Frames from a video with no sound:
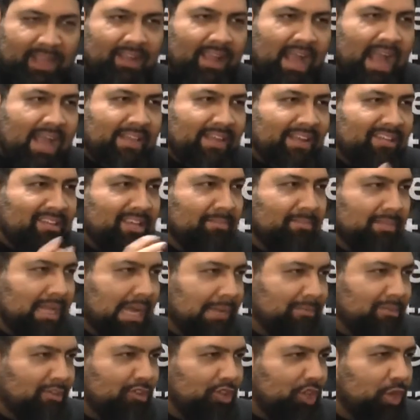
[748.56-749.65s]
guy that
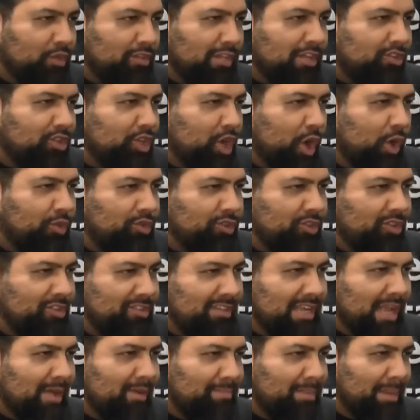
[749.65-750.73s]
sometimes is used as coasters
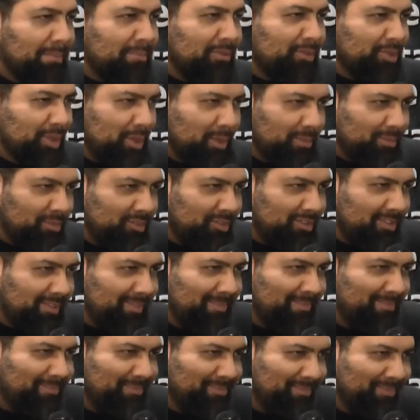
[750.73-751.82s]
now in people's homes.
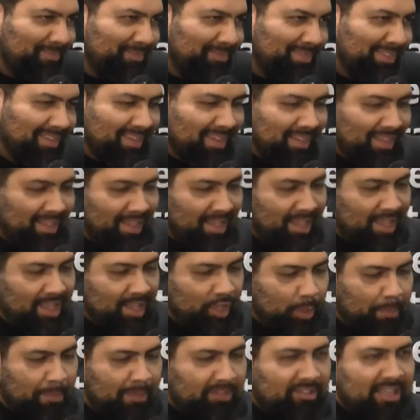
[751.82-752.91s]

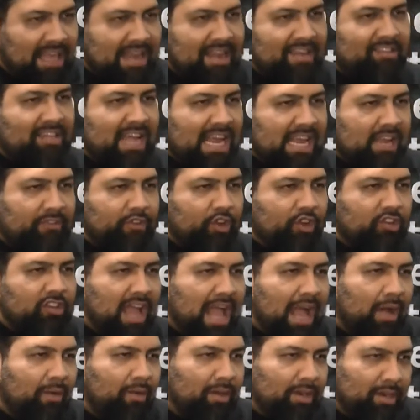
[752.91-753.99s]
You put that inside of your
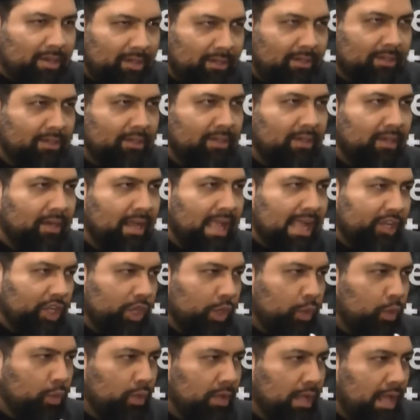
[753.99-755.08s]
tower and
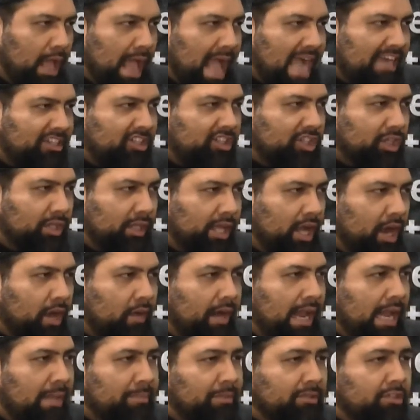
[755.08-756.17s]
you actually
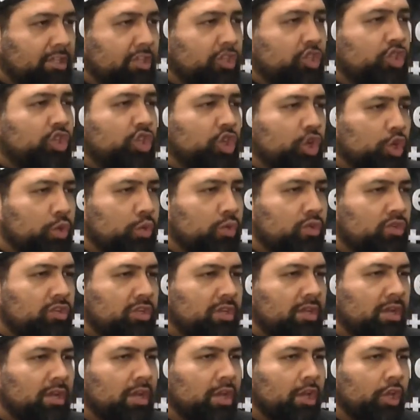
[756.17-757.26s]
are able to choose
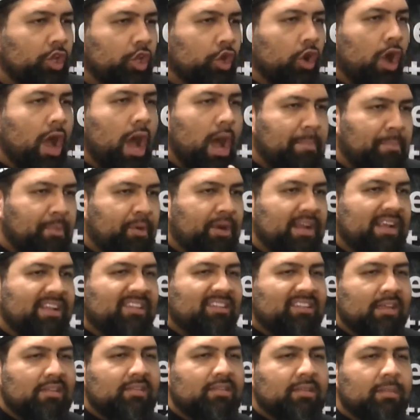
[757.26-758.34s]
your operating
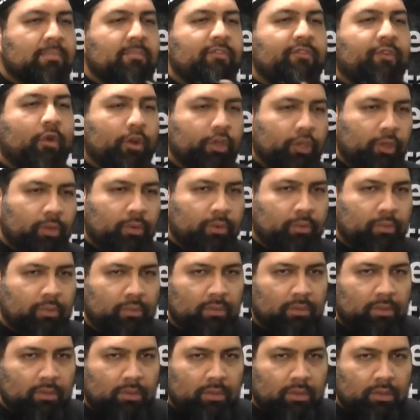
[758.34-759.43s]
system for you.
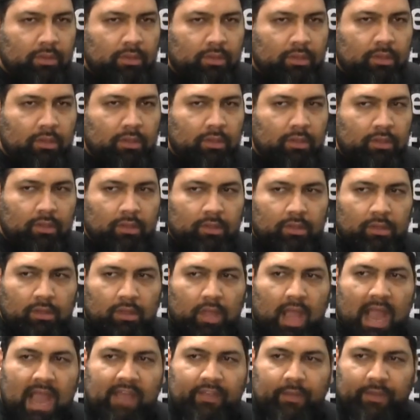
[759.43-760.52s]

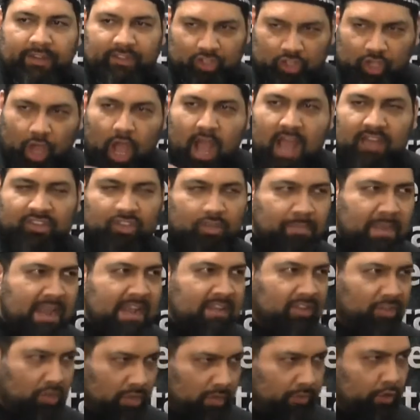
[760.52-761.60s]
Either it's DOS
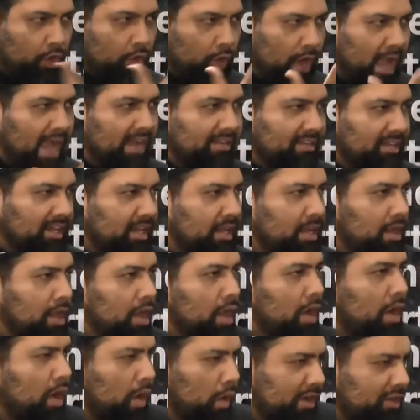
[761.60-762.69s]
based, so you are IT,
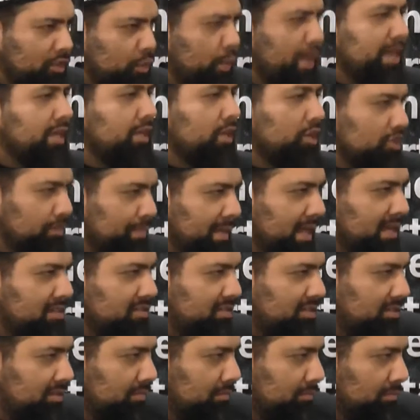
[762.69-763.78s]
or it's Windows
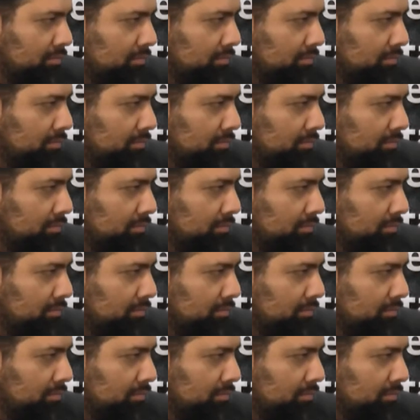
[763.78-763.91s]
based.